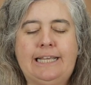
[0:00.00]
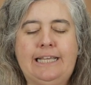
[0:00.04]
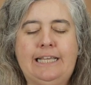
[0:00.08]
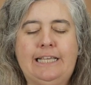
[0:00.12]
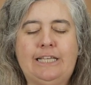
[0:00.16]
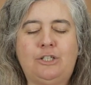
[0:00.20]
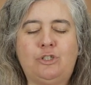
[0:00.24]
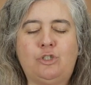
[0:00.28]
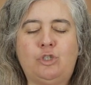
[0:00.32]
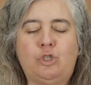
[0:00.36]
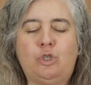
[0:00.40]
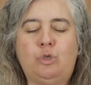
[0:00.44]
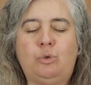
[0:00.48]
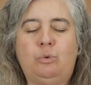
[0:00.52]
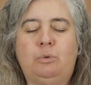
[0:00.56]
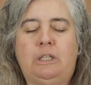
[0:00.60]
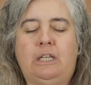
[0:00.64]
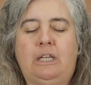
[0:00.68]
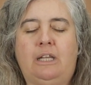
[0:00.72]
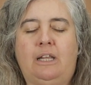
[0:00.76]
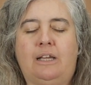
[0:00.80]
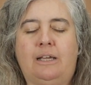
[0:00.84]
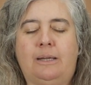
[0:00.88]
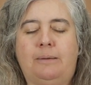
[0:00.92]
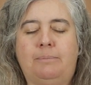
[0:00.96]
into
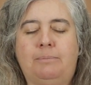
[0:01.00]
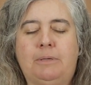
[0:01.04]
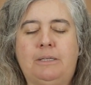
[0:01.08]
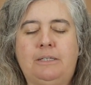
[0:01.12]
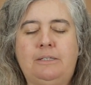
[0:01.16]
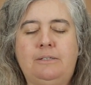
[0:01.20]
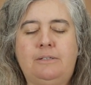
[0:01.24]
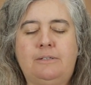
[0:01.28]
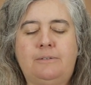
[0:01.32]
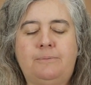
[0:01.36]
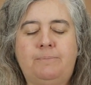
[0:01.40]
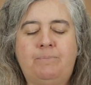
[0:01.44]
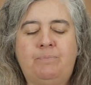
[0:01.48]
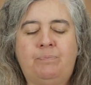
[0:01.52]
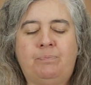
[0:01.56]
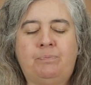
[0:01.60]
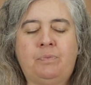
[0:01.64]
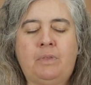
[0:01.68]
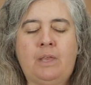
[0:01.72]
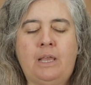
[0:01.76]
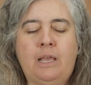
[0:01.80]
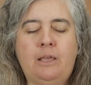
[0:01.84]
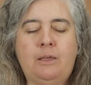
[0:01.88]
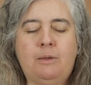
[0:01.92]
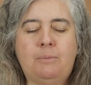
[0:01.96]
alignment,
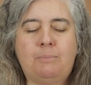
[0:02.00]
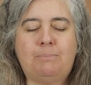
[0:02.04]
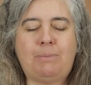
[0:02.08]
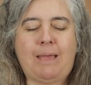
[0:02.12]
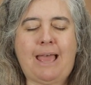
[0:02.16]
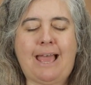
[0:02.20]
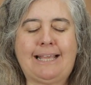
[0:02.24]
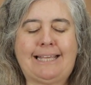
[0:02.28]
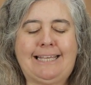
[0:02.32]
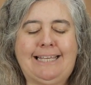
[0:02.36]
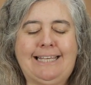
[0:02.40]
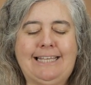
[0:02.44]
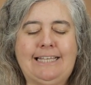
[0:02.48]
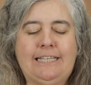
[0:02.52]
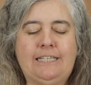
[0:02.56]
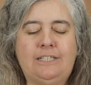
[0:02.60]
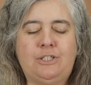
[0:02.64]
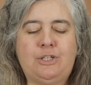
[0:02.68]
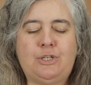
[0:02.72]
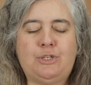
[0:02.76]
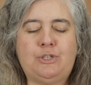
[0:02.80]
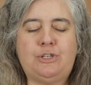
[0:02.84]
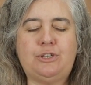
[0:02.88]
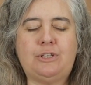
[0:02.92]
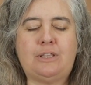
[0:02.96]
back
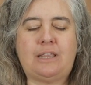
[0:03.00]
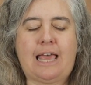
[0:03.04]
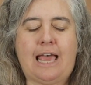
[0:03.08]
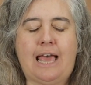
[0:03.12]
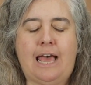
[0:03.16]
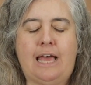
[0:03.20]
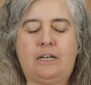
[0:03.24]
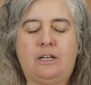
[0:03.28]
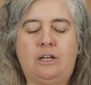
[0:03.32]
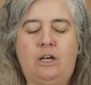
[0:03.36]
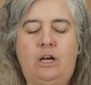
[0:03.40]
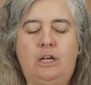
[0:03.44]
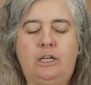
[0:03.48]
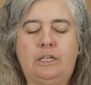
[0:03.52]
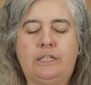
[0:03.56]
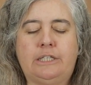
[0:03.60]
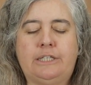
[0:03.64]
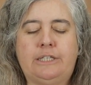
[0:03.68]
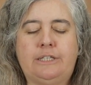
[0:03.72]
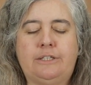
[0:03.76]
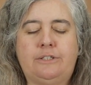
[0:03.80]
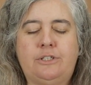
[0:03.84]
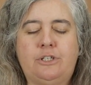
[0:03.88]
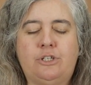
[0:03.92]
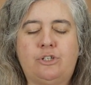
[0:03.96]
into that
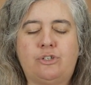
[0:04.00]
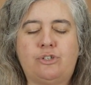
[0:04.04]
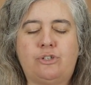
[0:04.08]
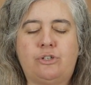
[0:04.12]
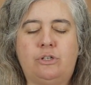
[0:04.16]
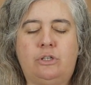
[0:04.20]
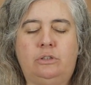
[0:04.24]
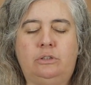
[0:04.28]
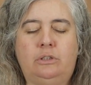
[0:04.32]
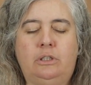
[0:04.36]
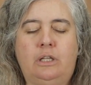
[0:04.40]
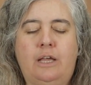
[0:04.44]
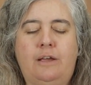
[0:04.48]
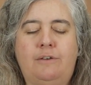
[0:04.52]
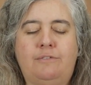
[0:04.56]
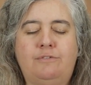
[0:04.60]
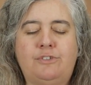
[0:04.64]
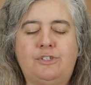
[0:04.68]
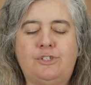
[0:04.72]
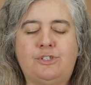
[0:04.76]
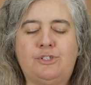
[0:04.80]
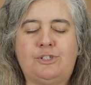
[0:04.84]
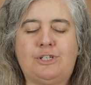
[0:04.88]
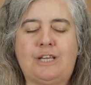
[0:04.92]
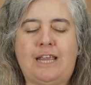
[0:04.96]
unconditional
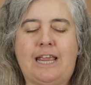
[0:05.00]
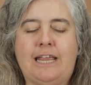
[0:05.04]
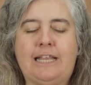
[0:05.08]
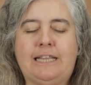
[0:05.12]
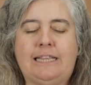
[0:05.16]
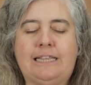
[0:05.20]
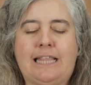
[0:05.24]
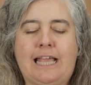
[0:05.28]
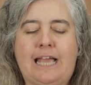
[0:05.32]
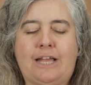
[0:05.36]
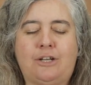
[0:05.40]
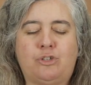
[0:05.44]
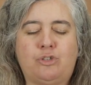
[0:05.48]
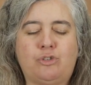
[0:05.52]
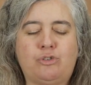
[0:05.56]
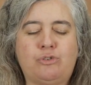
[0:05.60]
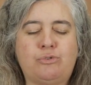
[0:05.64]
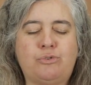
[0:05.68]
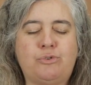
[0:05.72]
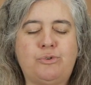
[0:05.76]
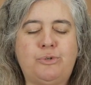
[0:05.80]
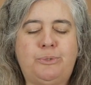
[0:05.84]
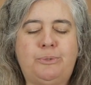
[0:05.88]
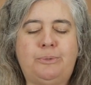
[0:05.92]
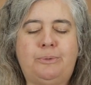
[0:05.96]
love state, that
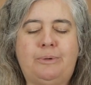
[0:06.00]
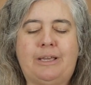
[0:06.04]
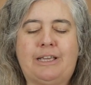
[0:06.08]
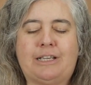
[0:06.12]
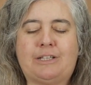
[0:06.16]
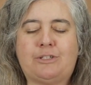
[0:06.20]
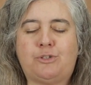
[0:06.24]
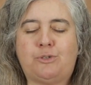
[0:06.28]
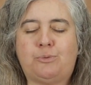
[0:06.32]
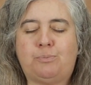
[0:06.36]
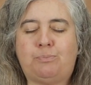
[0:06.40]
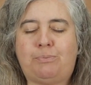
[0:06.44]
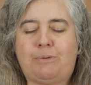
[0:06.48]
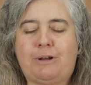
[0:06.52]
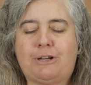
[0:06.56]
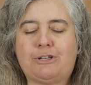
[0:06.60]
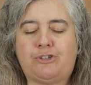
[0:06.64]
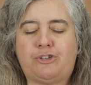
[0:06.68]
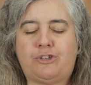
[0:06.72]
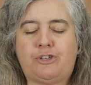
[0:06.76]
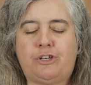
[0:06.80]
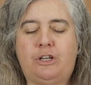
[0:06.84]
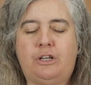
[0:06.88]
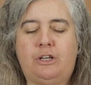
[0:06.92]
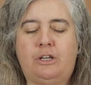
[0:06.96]
true
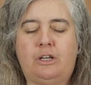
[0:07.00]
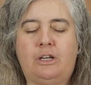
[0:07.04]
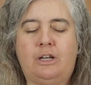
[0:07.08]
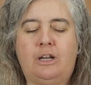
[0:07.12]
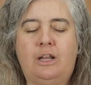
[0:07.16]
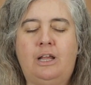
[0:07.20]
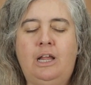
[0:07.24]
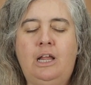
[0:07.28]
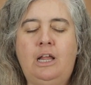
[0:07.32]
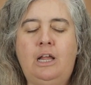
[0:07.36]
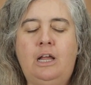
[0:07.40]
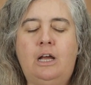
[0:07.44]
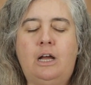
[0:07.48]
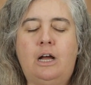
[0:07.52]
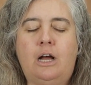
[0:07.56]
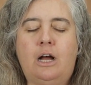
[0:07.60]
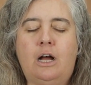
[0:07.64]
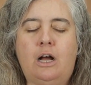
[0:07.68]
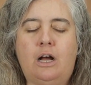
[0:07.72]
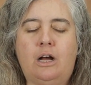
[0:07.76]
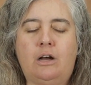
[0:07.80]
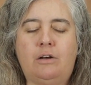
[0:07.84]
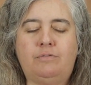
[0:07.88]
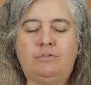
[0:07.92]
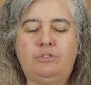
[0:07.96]
expression
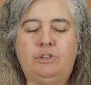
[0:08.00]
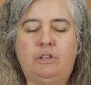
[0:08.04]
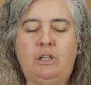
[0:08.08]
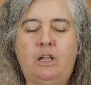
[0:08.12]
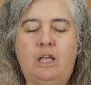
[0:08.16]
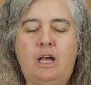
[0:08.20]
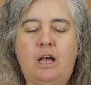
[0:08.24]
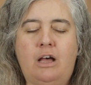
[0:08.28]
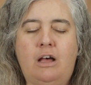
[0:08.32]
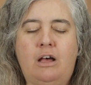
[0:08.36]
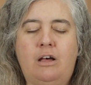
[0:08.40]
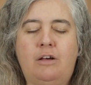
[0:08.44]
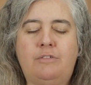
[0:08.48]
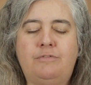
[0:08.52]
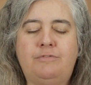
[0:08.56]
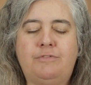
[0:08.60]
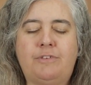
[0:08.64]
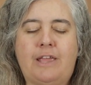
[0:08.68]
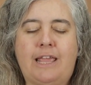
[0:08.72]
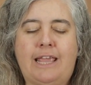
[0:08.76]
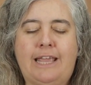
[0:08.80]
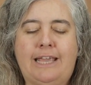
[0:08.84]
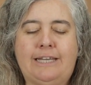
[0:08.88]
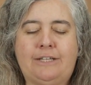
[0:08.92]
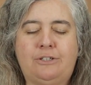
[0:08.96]
of
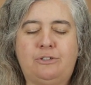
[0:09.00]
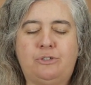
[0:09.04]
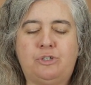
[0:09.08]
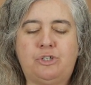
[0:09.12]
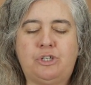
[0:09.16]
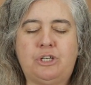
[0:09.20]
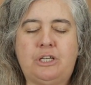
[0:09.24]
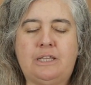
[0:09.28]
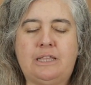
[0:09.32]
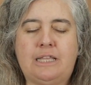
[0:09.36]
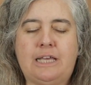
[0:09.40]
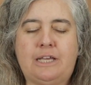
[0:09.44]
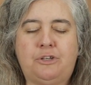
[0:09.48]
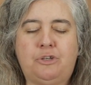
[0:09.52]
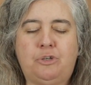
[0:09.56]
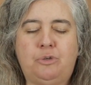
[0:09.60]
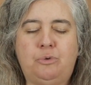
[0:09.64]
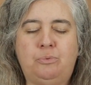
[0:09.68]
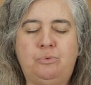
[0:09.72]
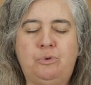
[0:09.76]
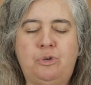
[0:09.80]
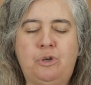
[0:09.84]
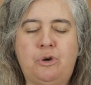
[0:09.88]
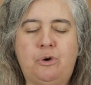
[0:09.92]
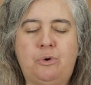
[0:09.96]
love energy that
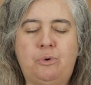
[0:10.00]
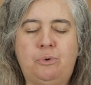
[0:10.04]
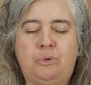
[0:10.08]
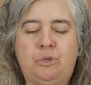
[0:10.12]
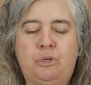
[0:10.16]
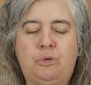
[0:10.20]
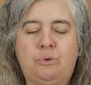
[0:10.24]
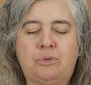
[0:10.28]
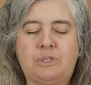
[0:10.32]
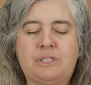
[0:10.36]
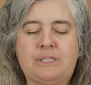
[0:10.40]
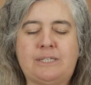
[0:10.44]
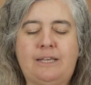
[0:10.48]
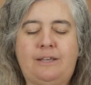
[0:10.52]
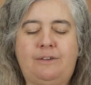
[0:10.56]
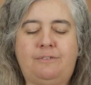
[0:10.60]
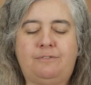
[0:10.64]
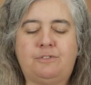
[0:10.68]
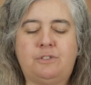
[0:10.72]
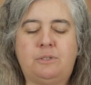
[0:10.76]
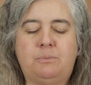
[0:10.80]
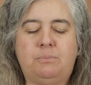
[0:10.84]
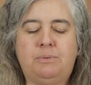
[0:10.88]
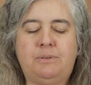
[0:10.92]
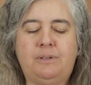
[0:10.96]
you know
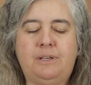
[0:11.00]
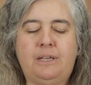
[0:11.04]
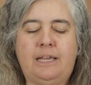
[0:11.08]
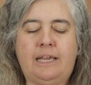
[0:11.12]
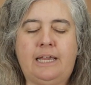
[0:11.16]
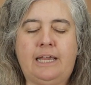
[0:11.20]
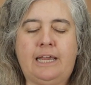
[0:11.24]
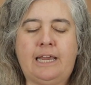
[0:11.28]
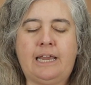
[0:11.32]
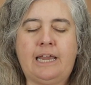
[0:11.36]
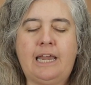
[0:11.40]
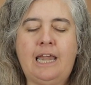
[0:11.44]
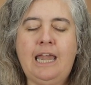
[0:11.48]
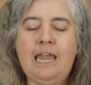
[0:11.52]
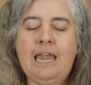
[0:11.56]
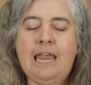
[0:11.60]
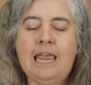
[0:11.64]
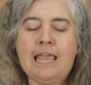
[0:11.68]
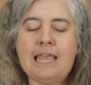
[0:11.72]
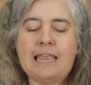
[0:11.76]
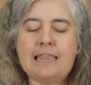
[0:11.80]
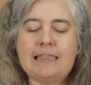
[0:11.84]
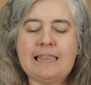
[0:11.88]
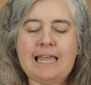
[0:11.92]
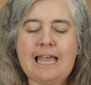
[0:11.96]
yourself to be,
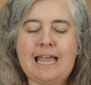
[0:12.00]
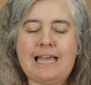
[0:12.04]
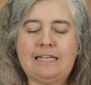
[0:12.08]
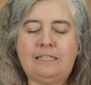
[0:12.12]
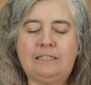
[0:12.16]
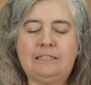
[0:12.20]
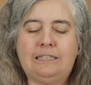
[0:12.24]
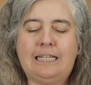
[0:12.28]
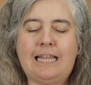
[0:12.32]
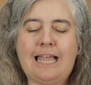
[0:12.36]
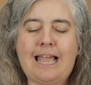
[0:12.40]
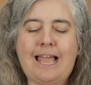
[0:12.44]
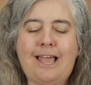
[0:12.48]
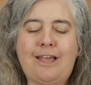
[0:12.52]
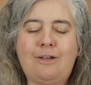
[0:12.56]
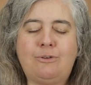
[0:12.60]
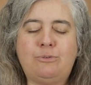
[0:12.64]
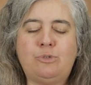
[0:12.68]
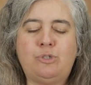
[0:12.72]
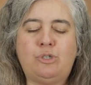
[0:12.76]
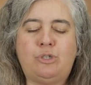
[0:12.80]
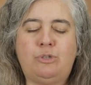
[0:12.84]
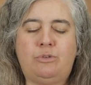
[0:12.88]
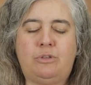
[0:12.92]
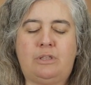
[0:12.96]
that
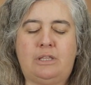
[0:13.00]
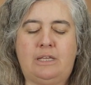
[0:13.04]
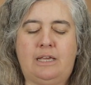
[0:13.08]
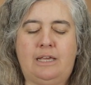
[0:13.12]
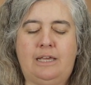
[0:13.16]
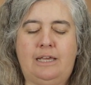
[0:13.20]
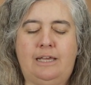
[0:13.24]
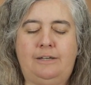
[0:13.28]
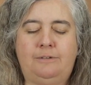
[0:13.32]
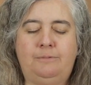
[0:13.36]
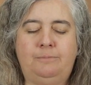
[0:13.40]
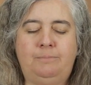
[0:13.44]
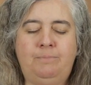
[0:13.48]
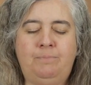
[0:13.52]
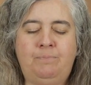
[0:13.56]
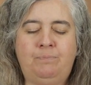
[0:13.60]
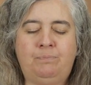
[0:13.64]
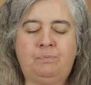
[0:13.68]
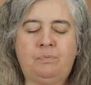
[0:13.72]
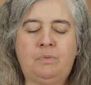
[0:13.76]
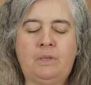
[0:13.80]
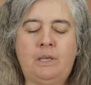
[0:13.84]
allows you then